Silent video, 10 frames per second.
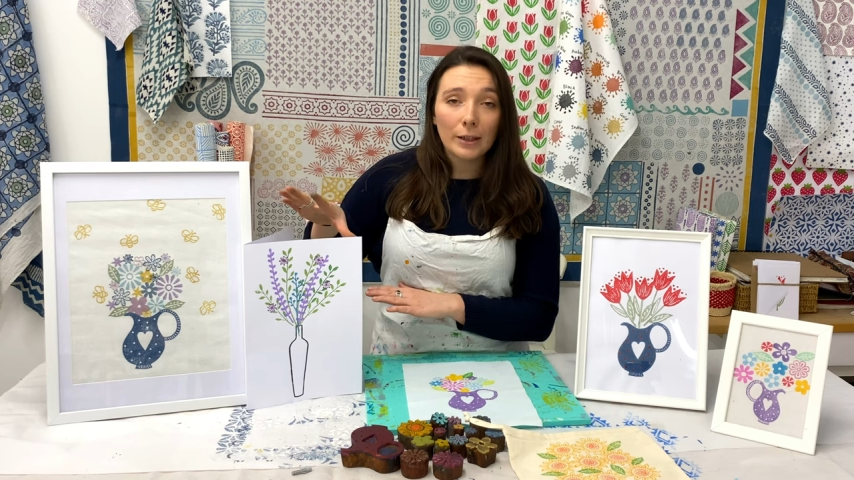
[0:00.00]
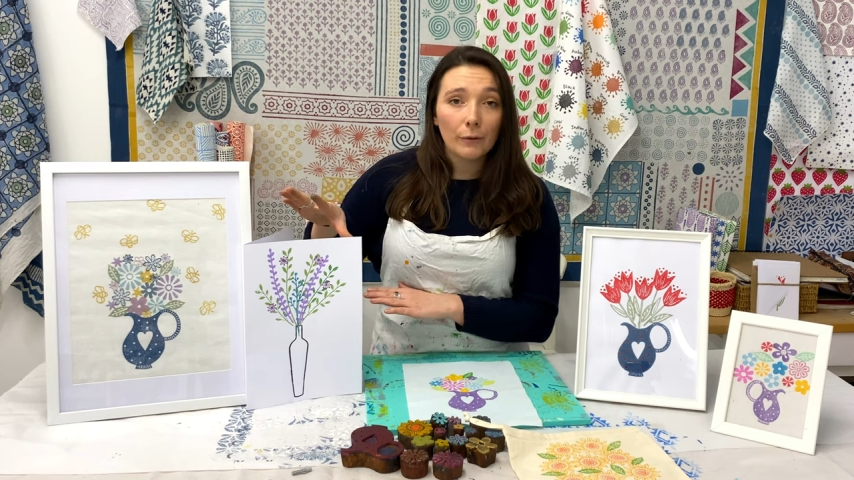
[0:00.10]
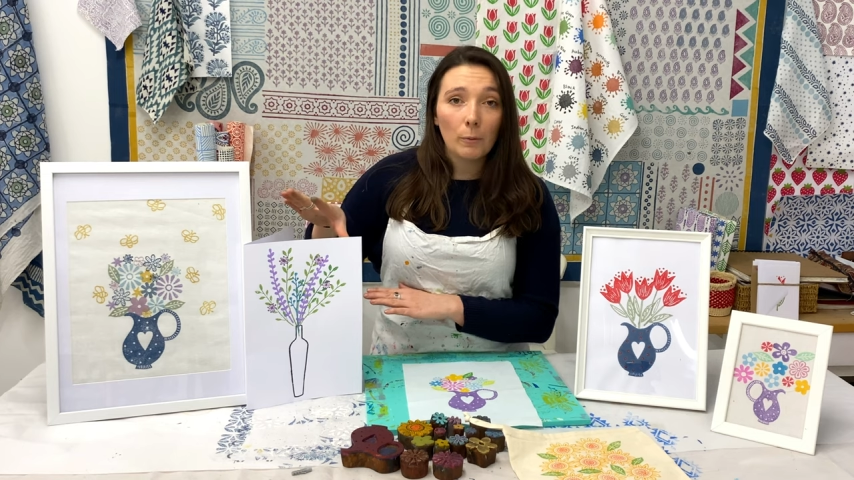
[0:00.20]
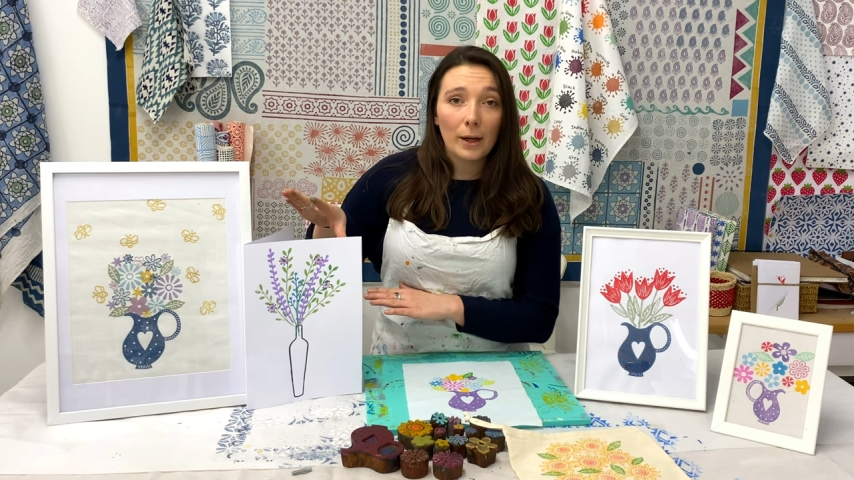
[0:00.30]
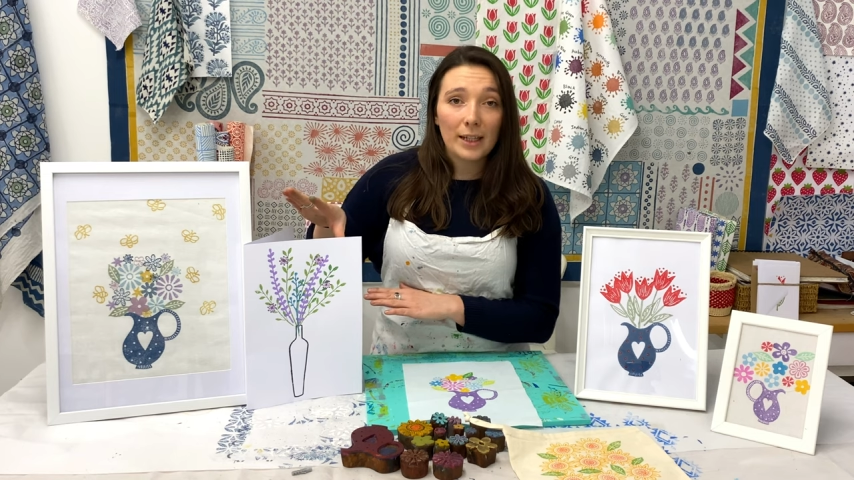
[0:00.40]

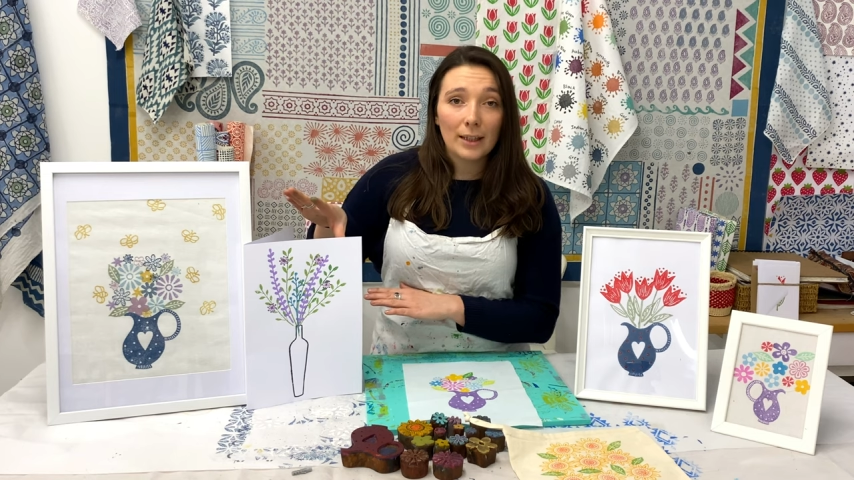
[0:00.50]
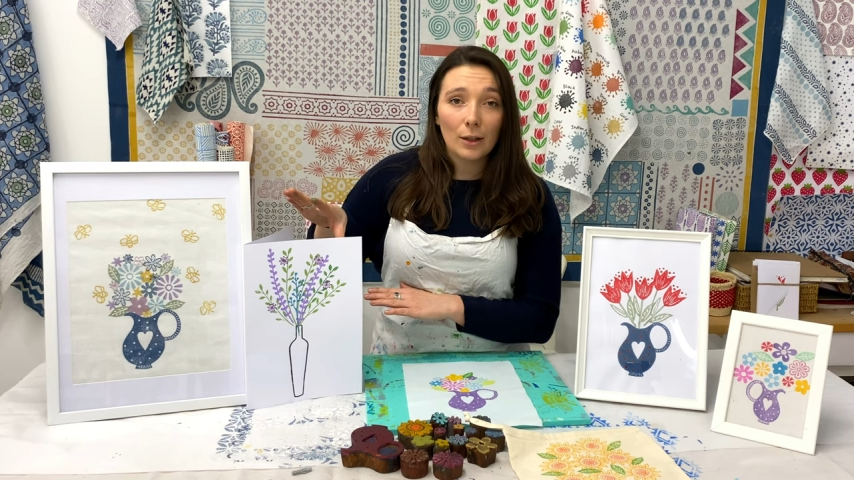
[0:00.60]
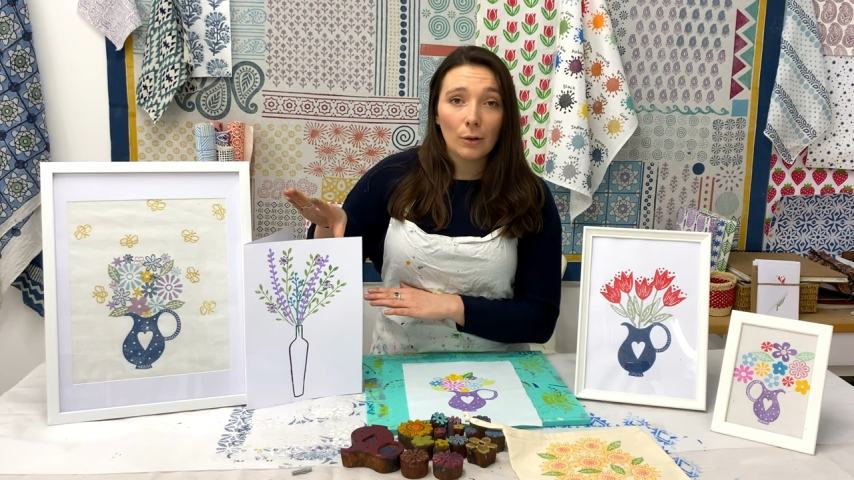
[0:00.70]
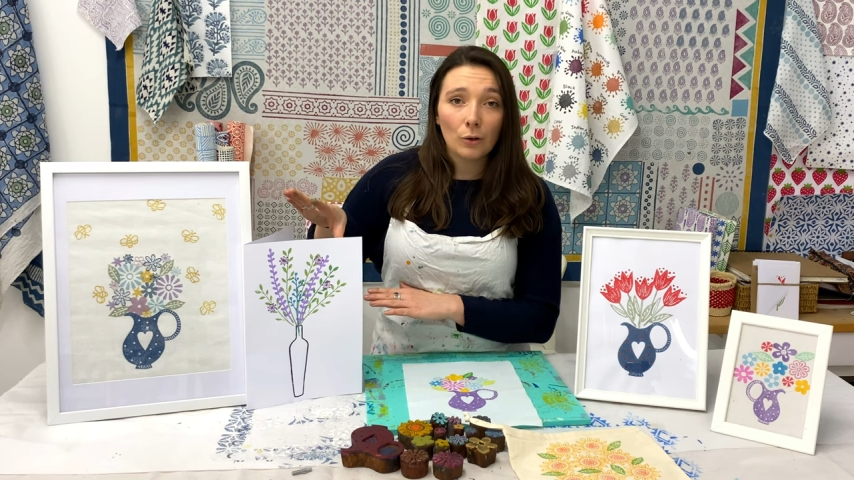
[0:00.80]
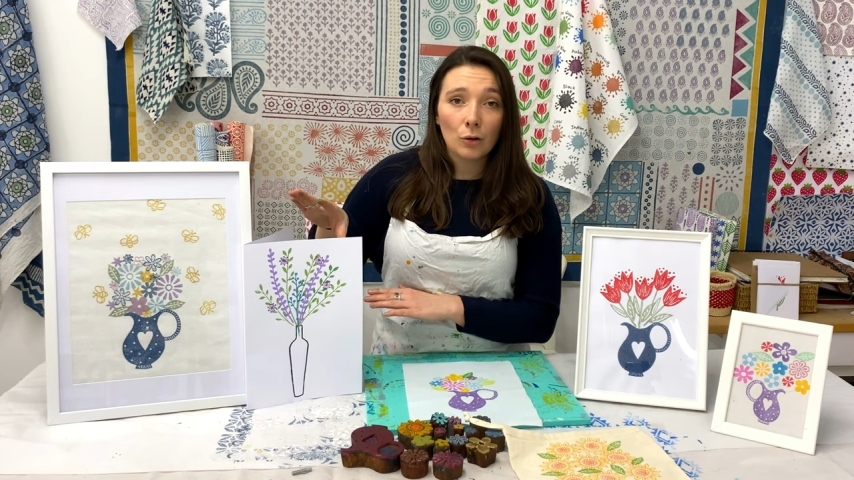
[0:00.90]
different ways that
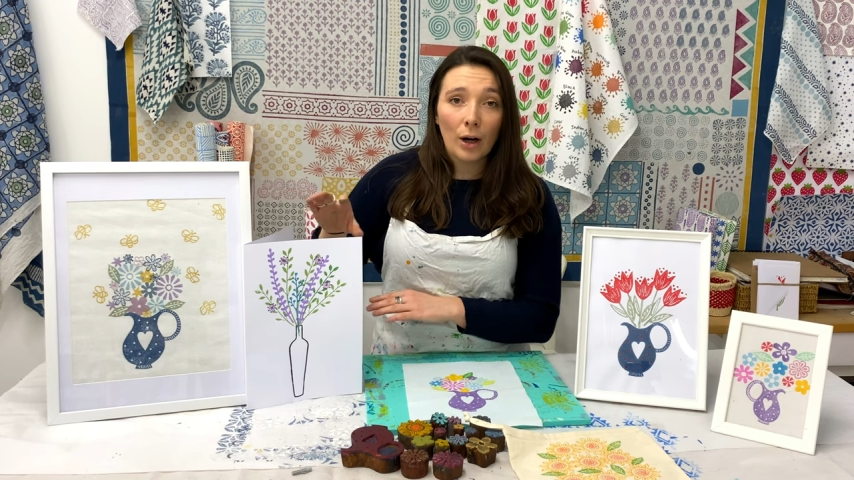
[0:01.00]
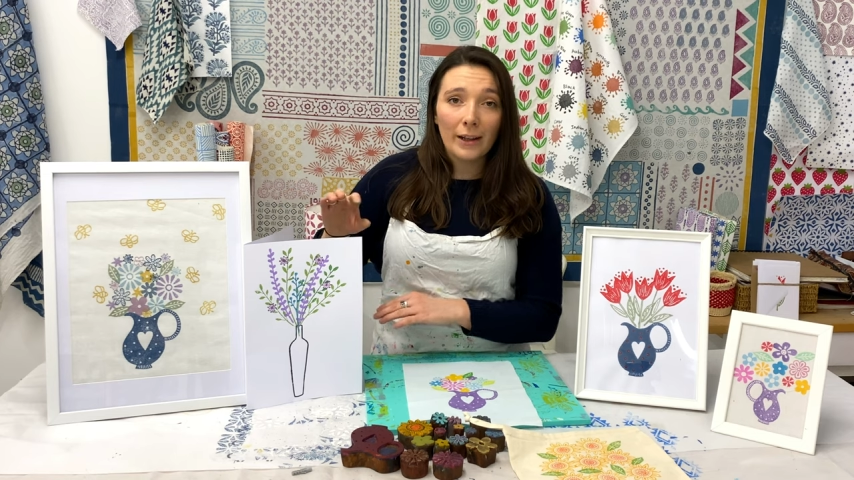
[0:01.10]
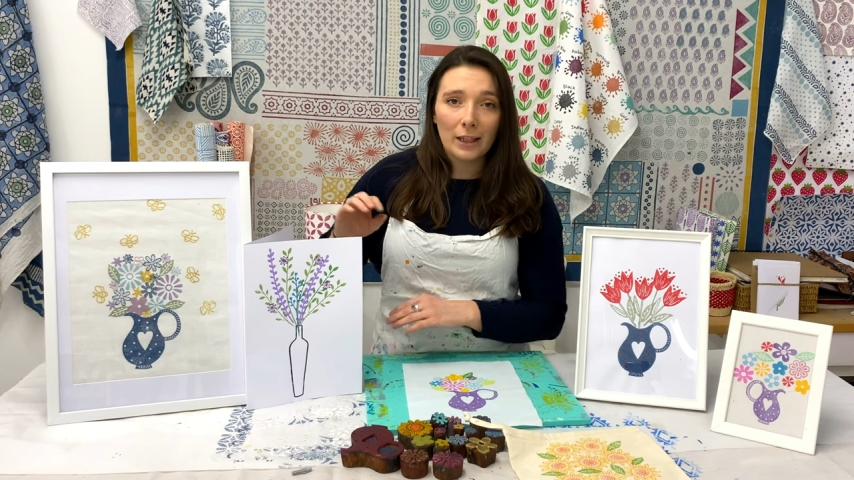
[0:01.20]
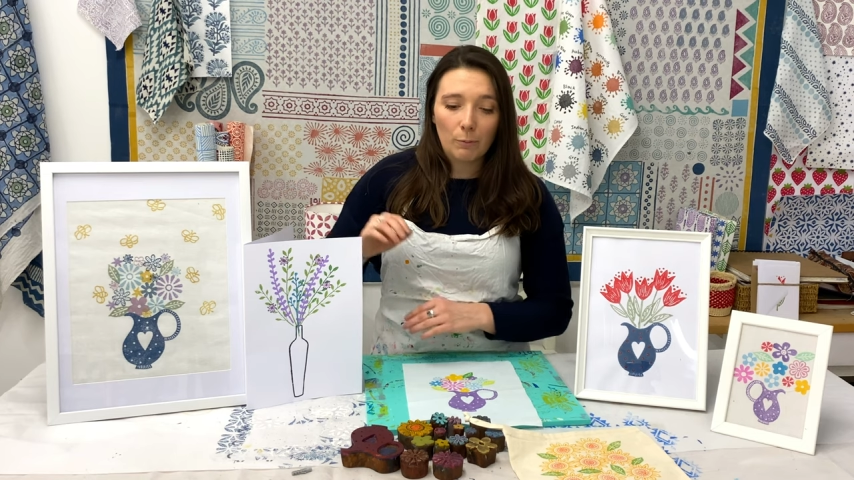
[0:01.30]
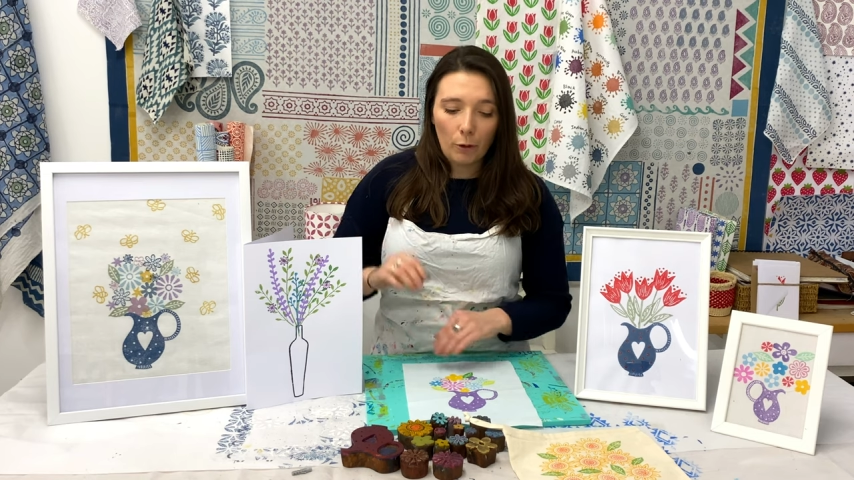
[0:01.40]
you can try
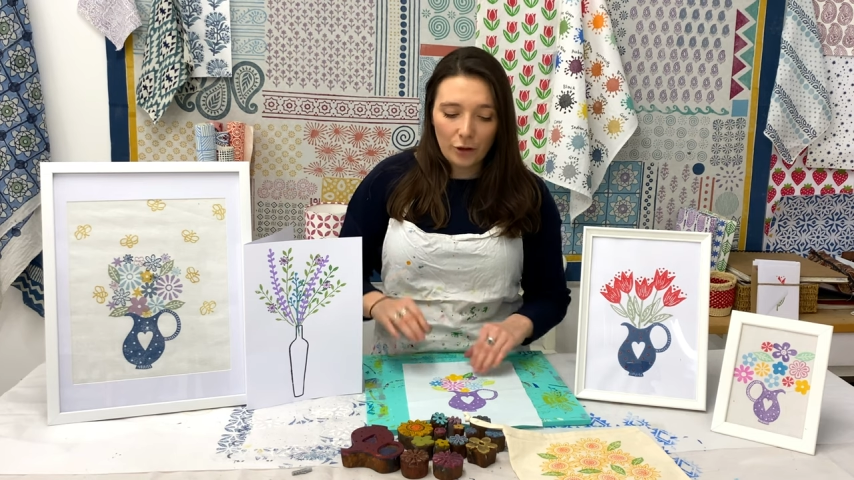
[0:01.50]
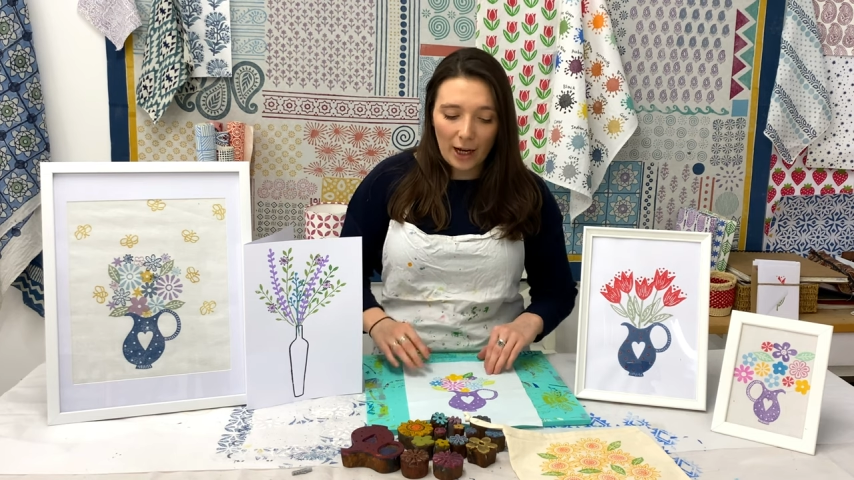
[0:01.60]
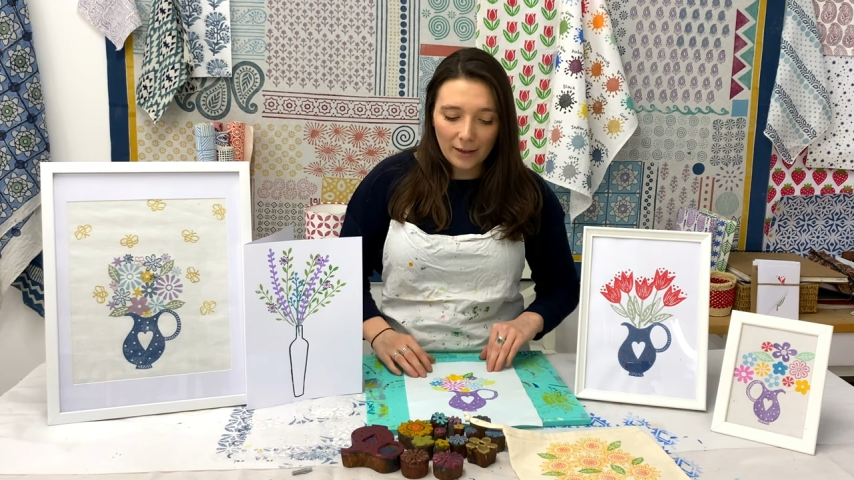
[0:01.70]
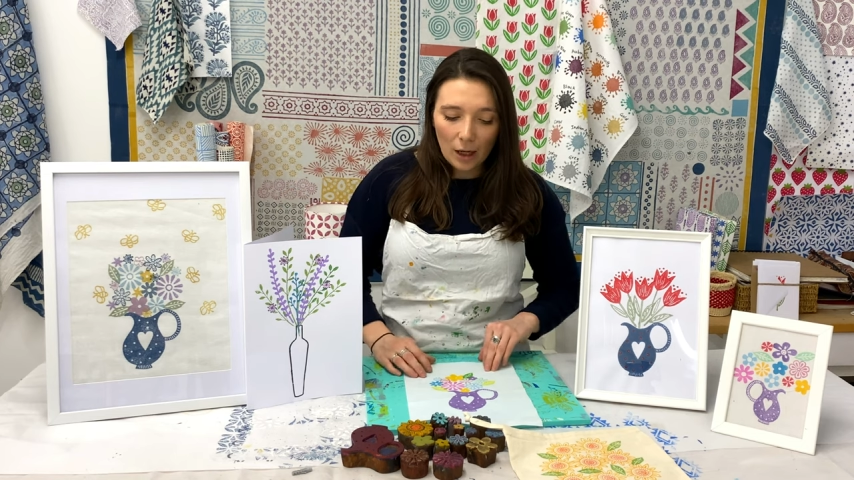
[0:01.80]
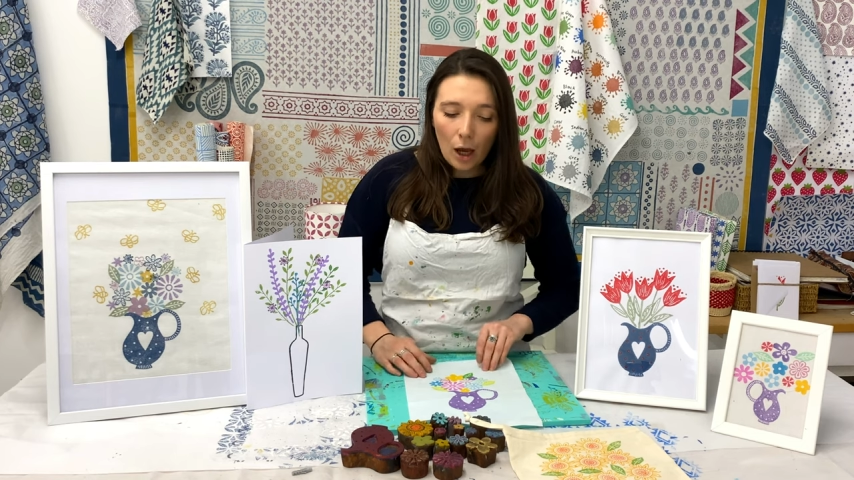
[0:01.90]
this
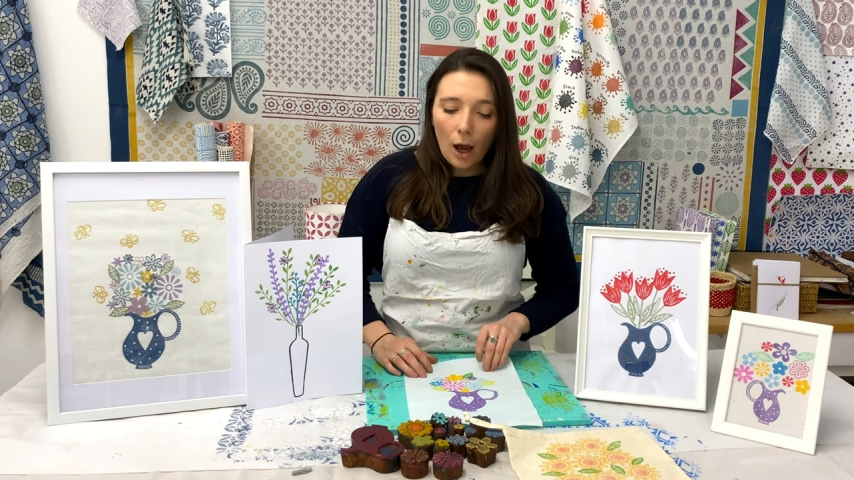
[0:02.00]
project,